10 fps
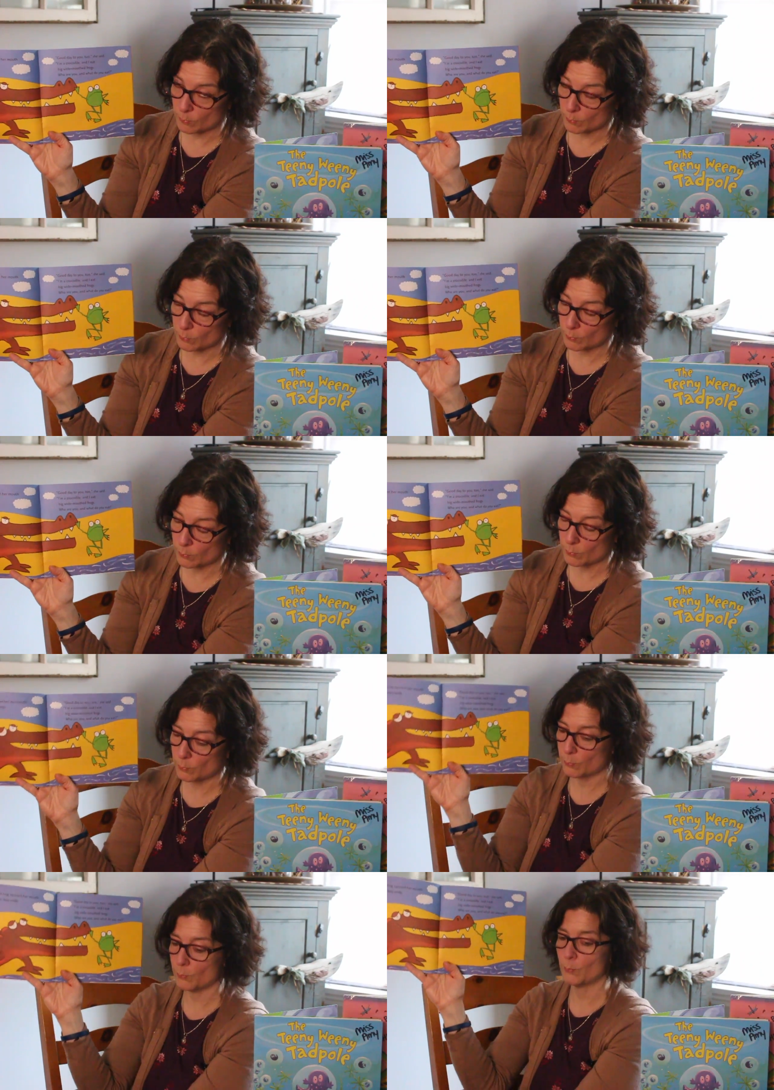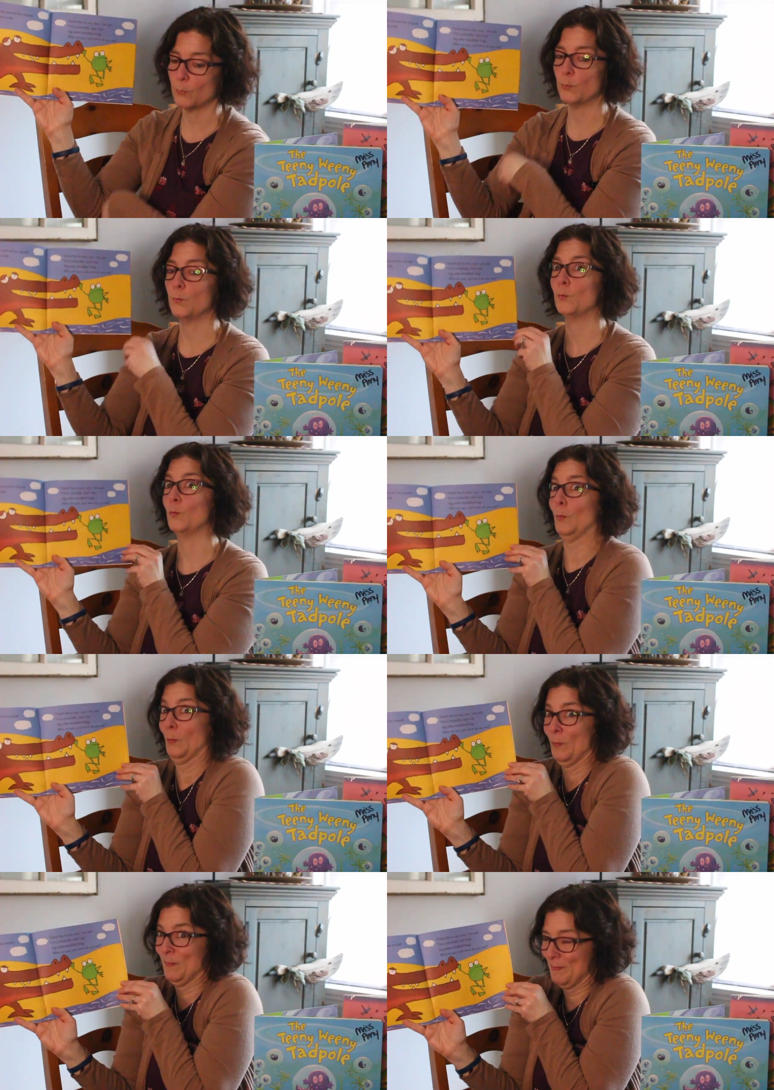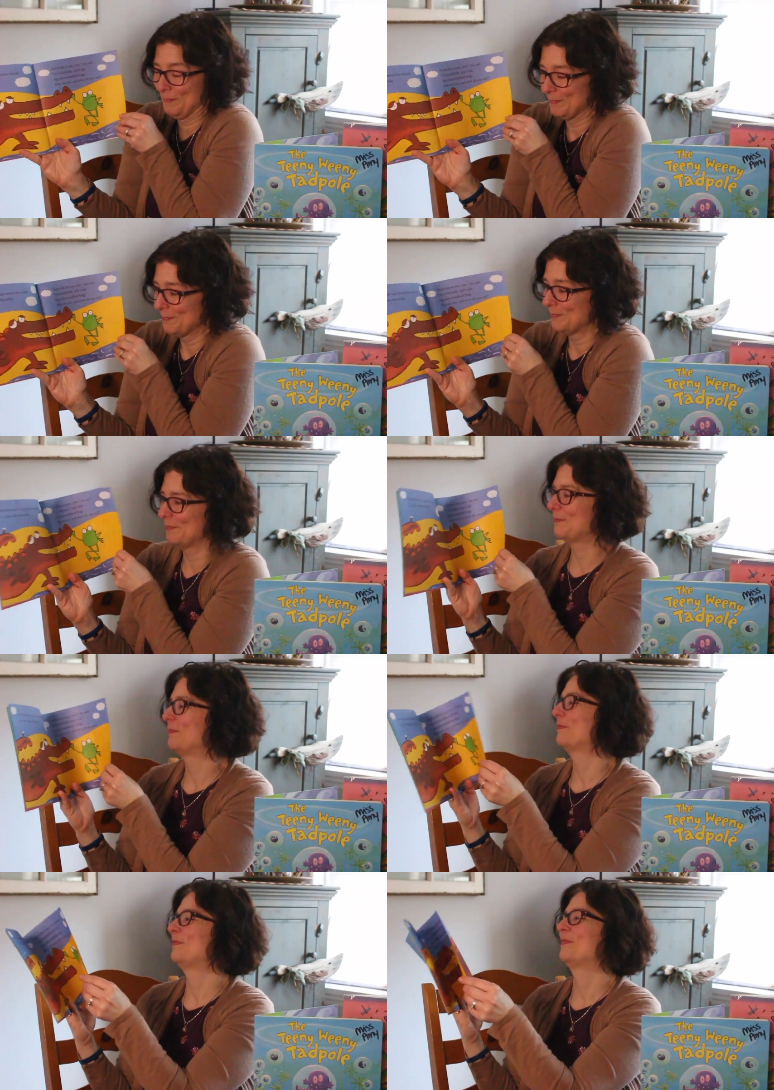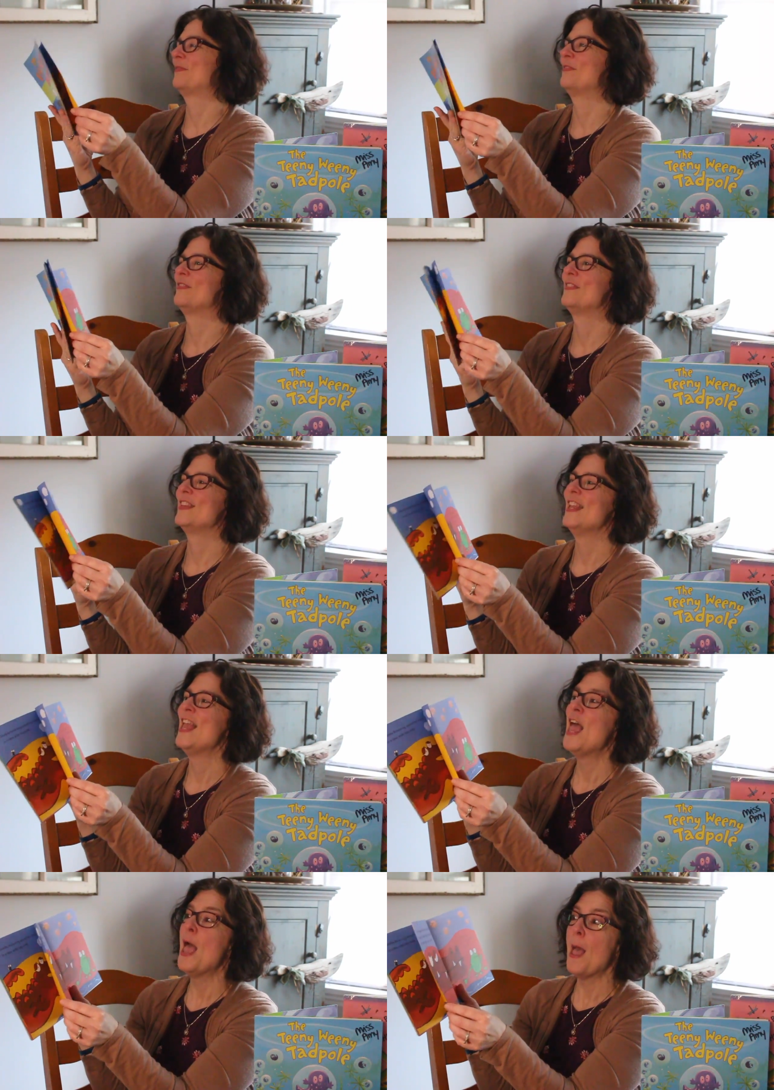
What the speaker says: Nobody speaks.